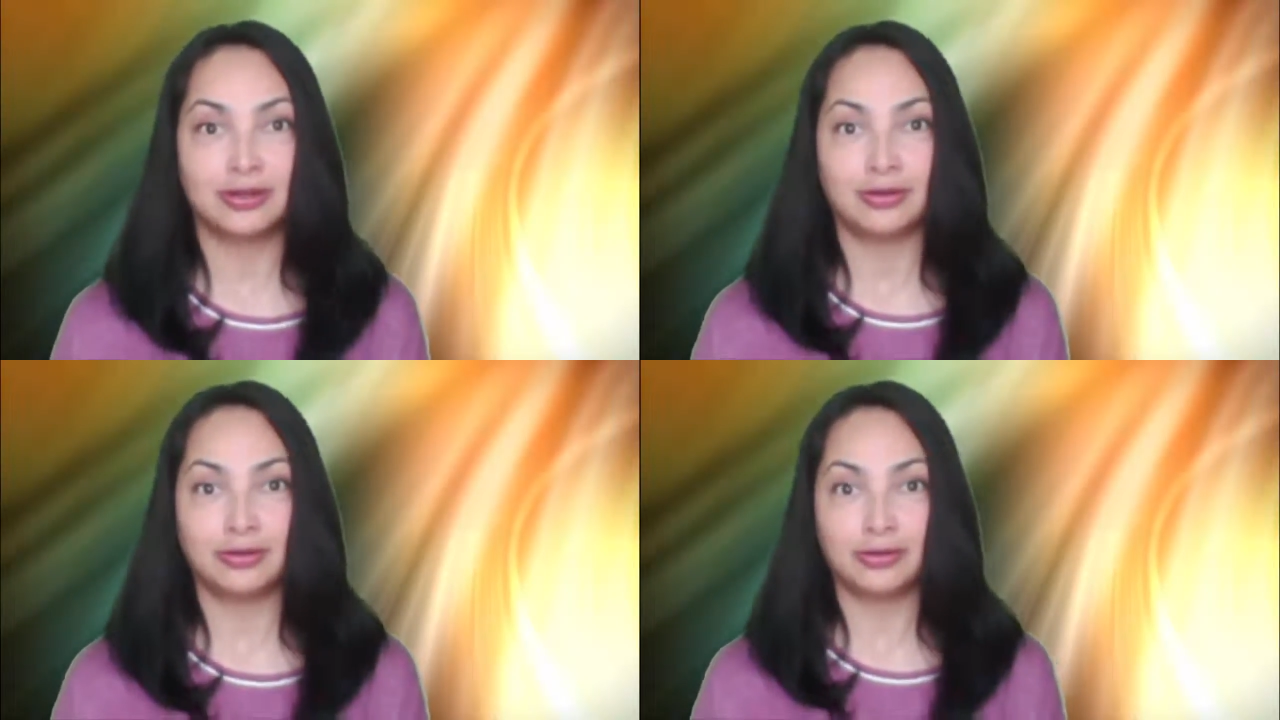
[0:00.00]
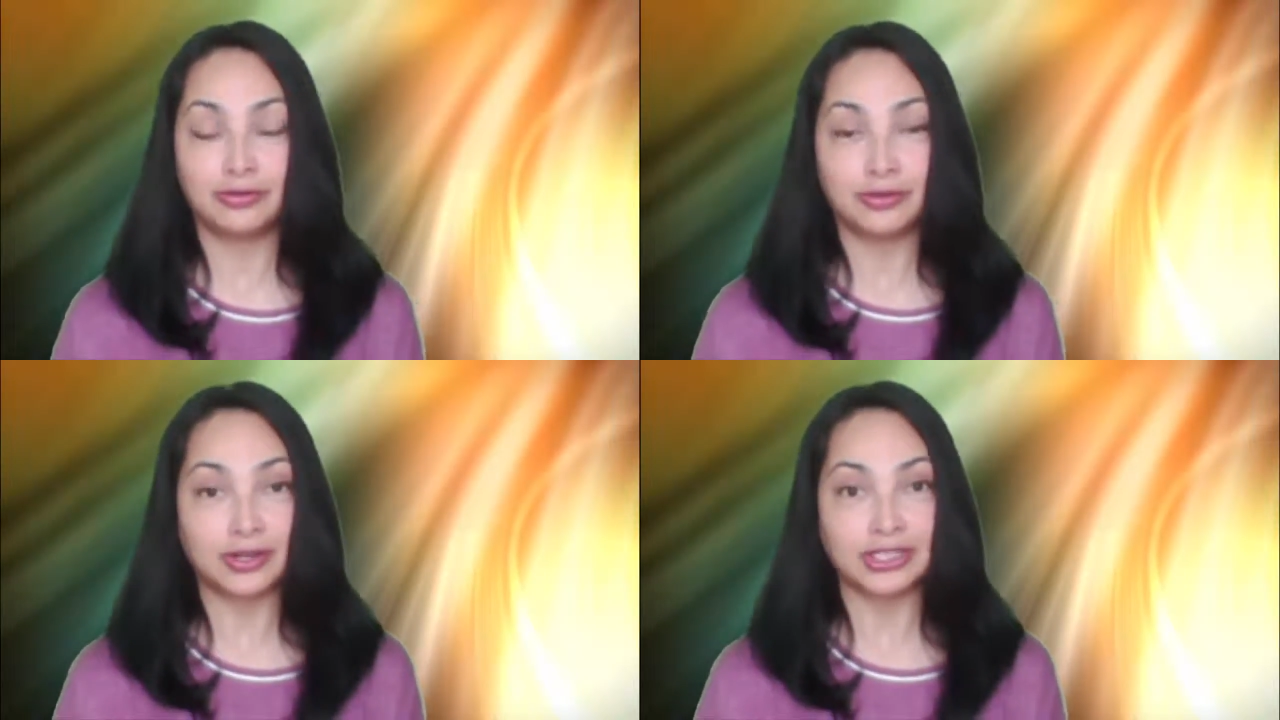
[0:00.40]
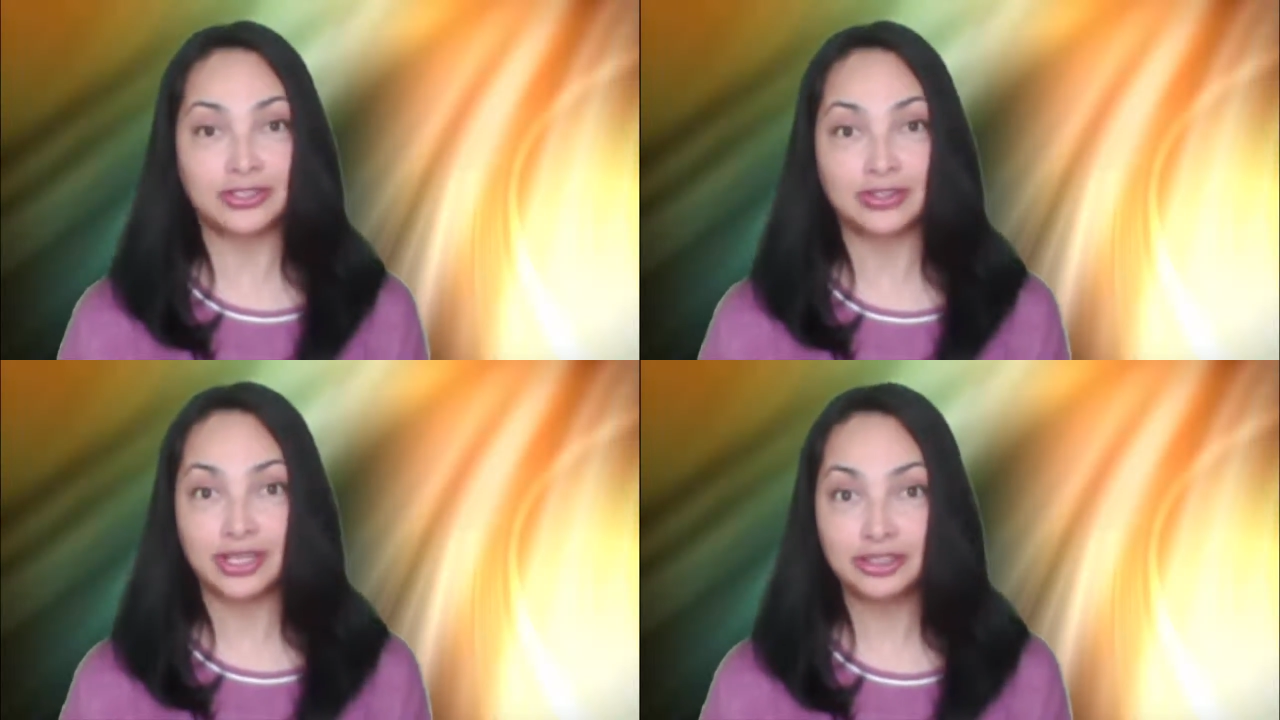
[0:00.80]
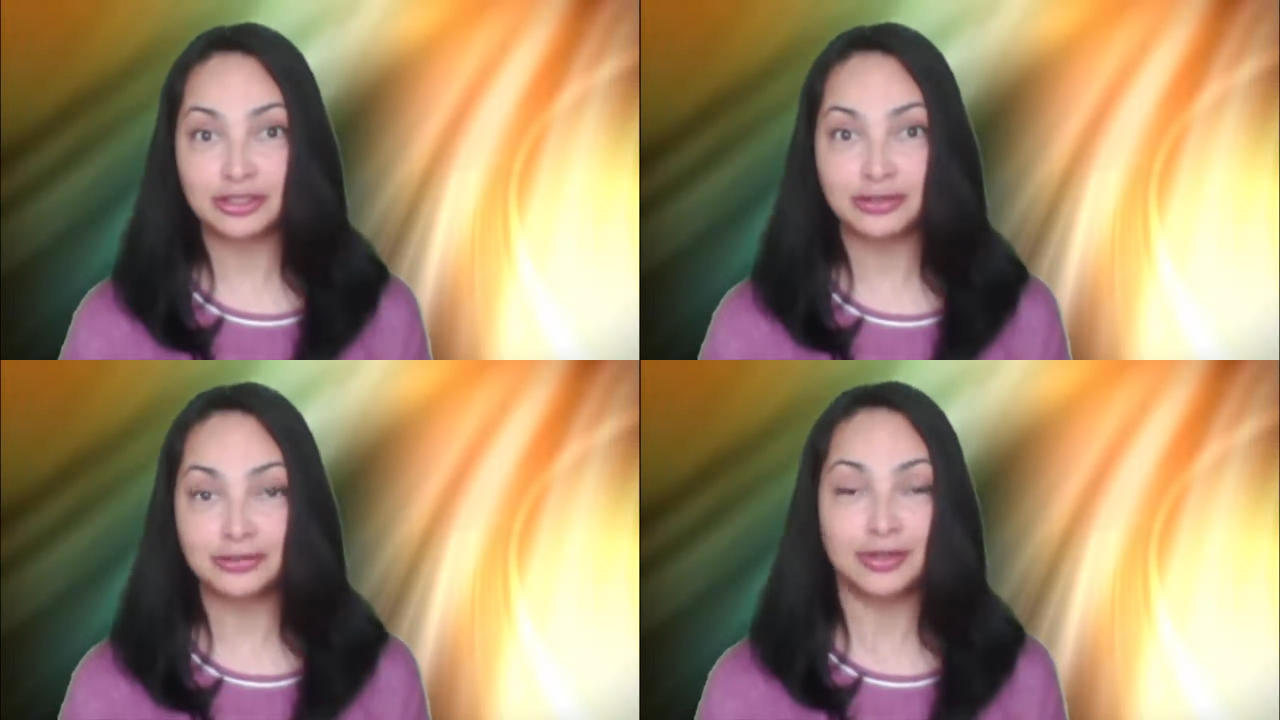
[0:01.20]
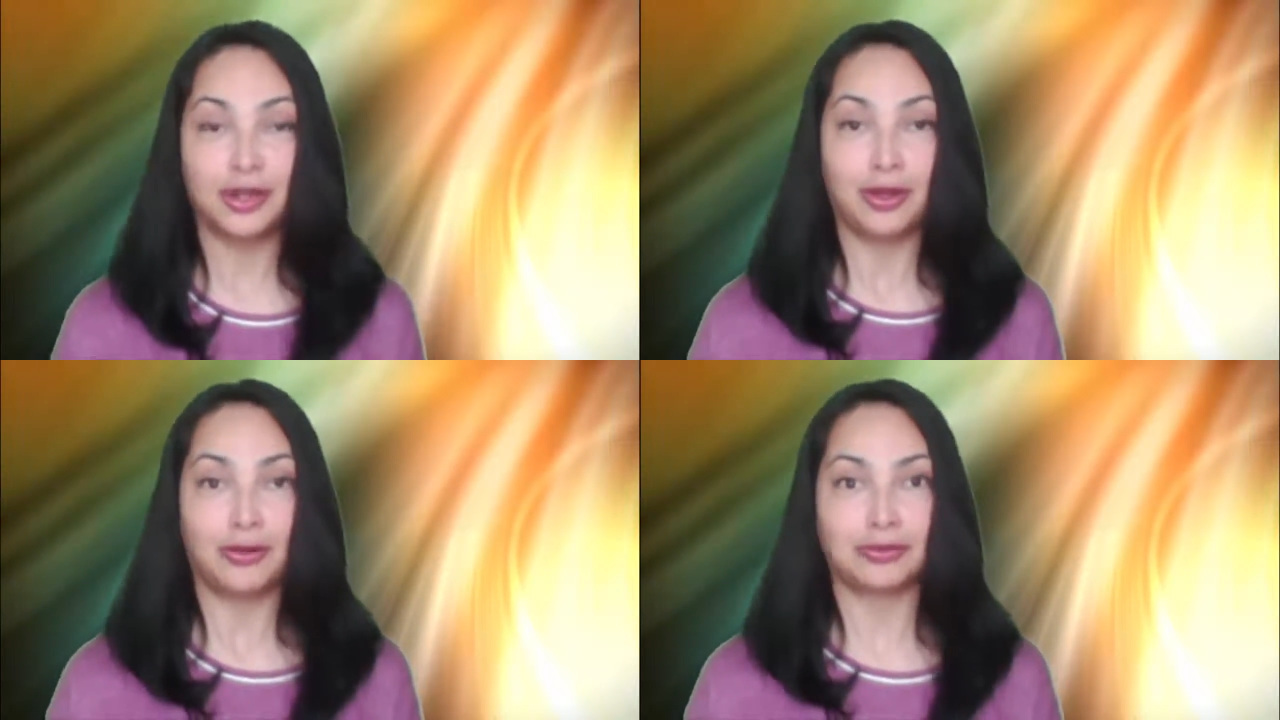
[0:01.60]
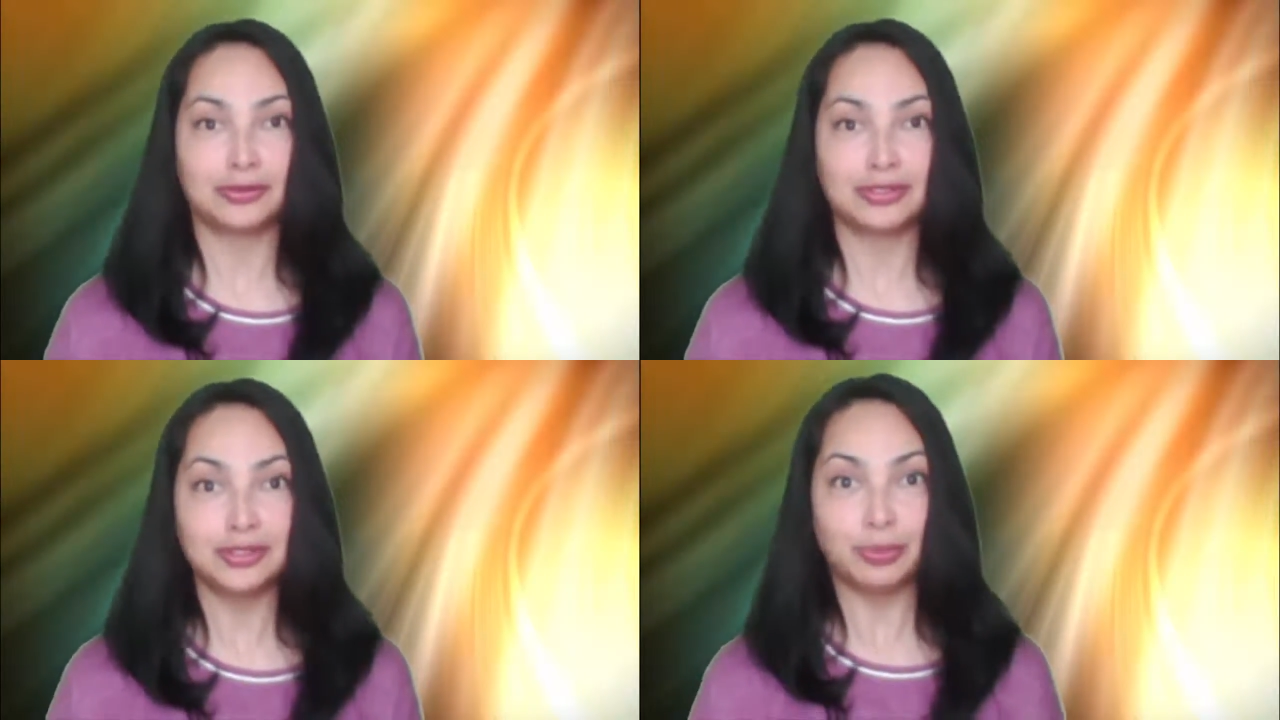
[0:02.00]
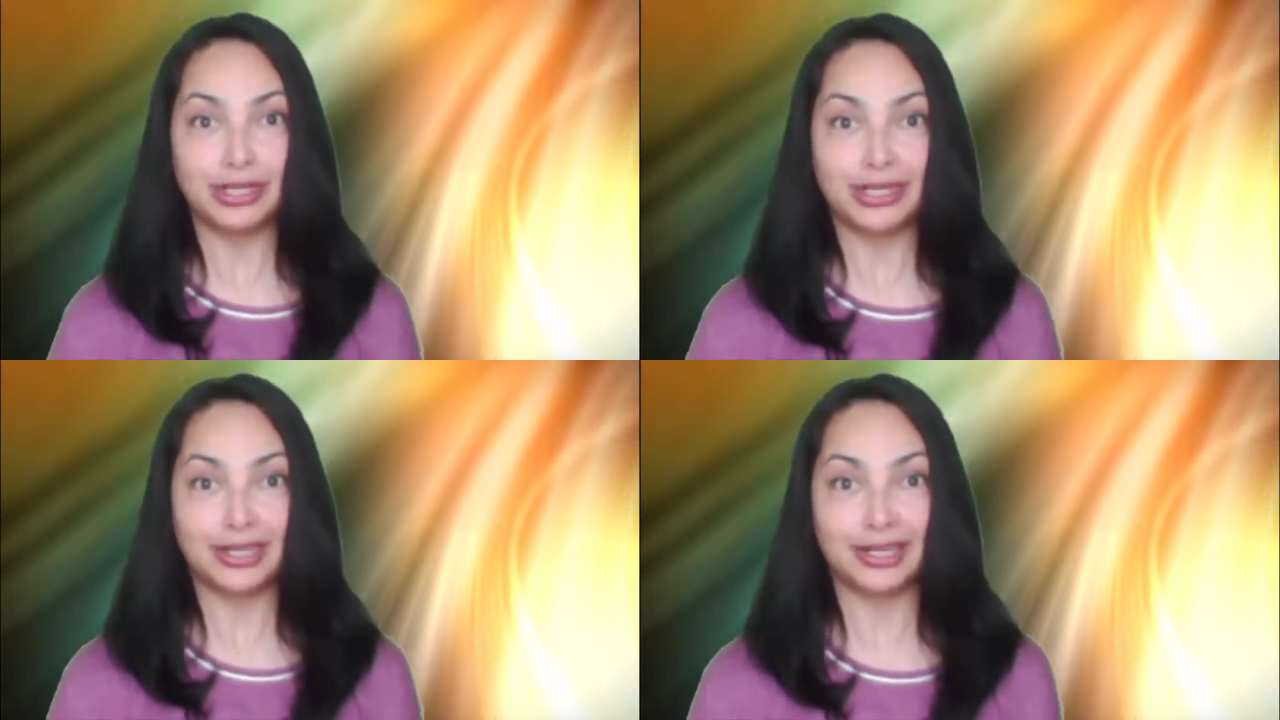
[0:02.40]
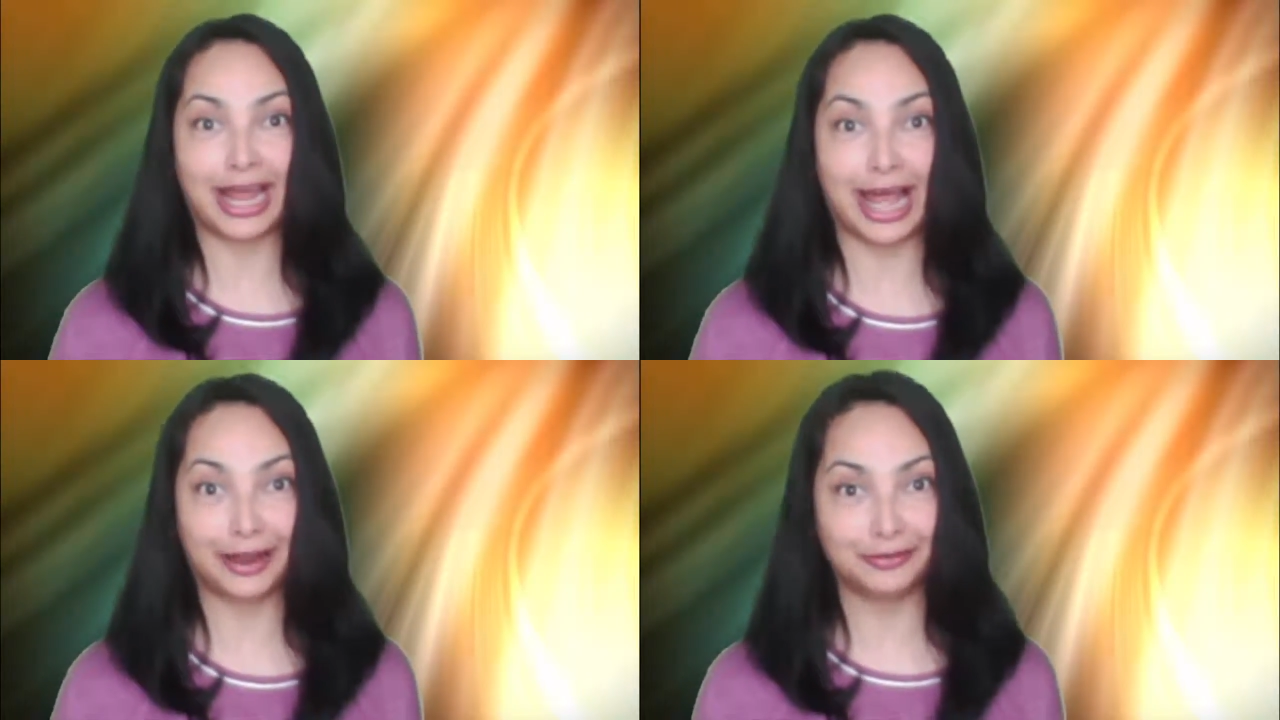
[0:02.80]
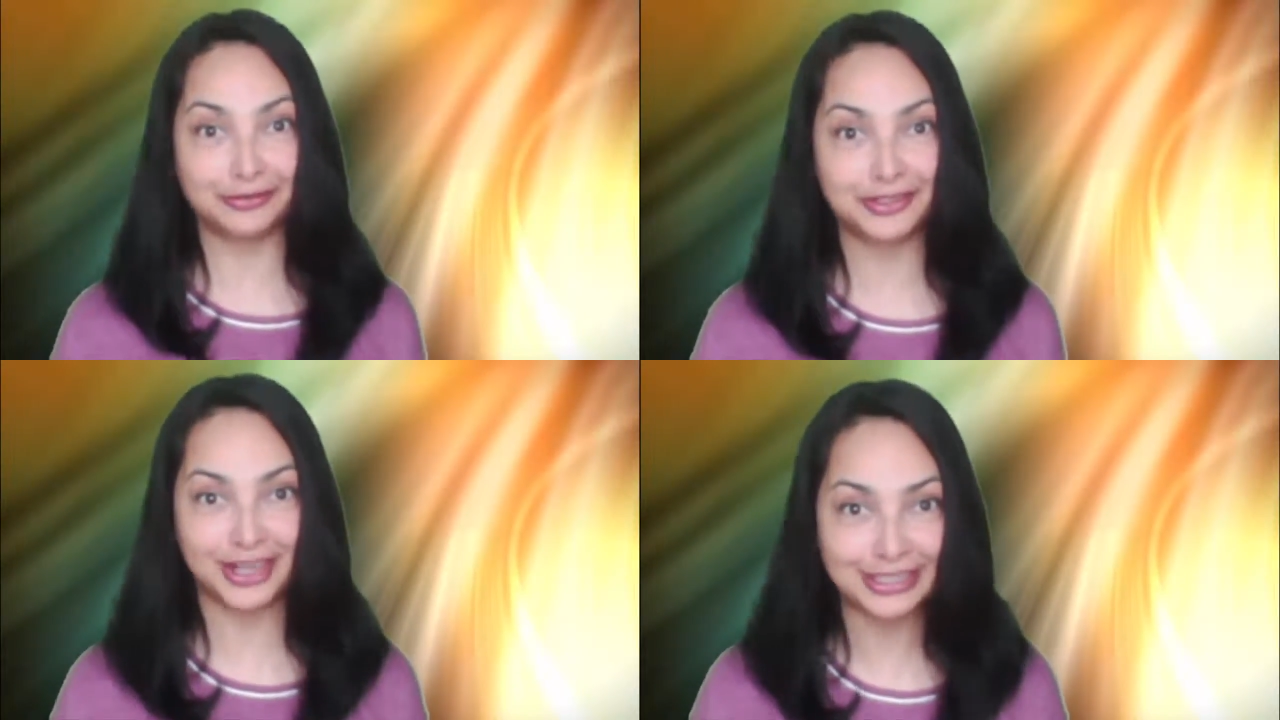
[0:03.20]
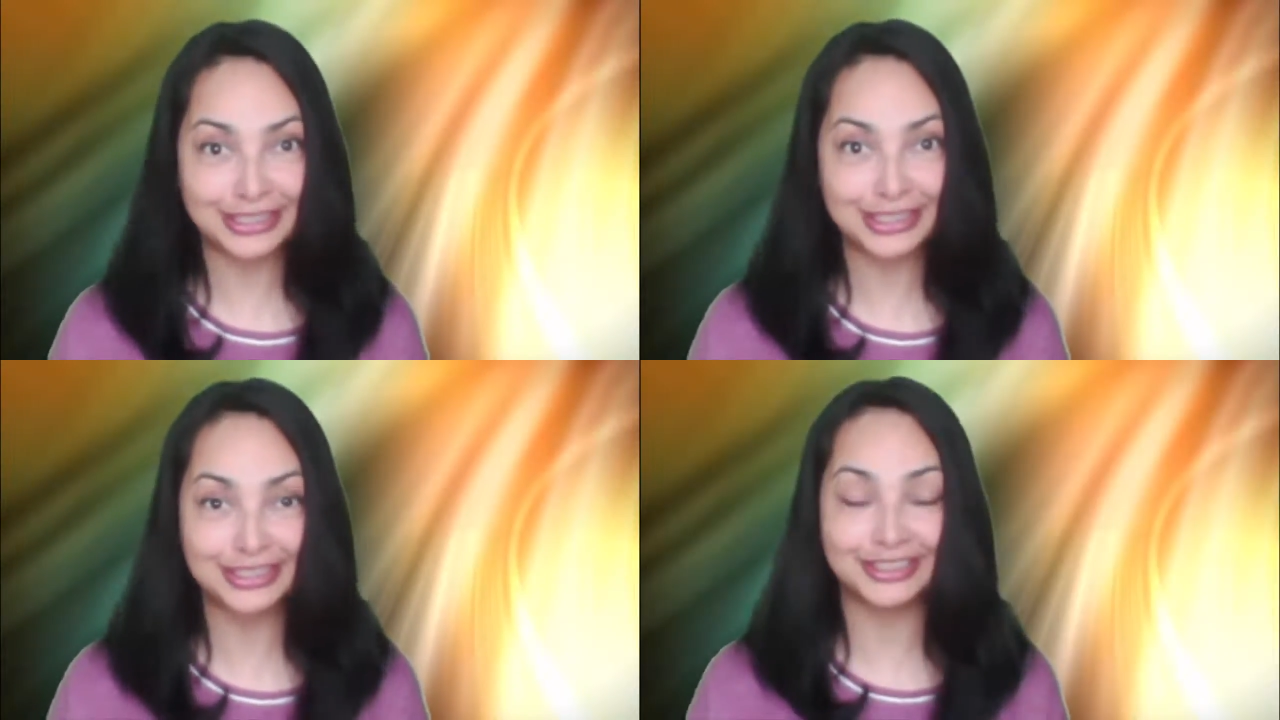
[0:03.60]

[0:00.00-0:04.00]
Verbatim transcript: or frustration or simply a lack of trust